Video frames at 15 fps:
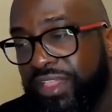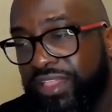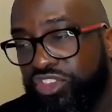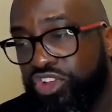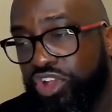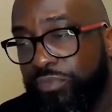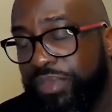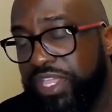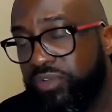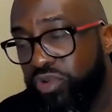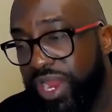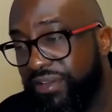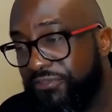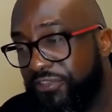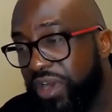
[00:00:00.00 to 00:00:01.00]
you're gonna be
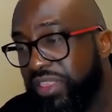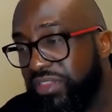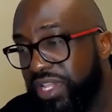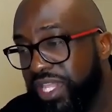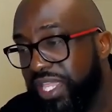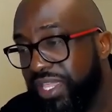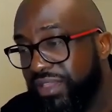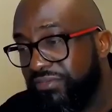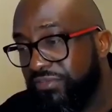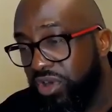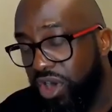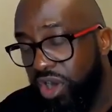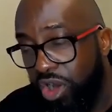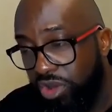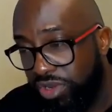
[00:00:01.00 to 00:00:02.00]
grandfathered in
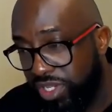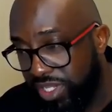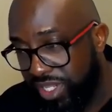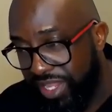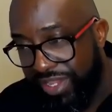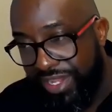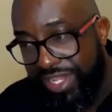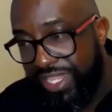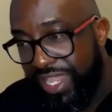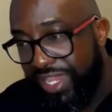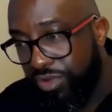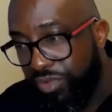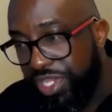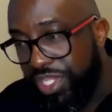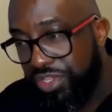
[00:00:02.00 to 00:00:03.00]
for all the anything
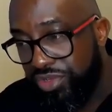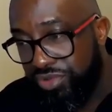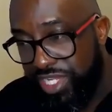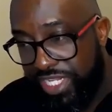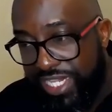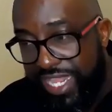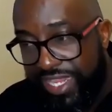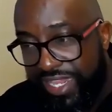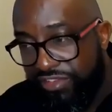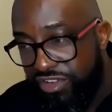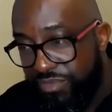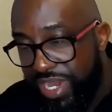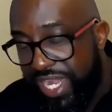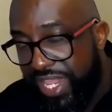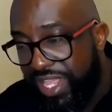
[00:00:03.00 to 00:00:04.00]
that we do, just like
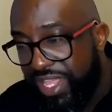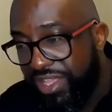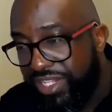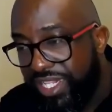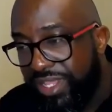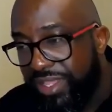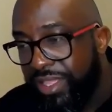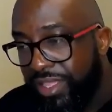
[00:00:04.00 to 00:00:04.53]
everybody else.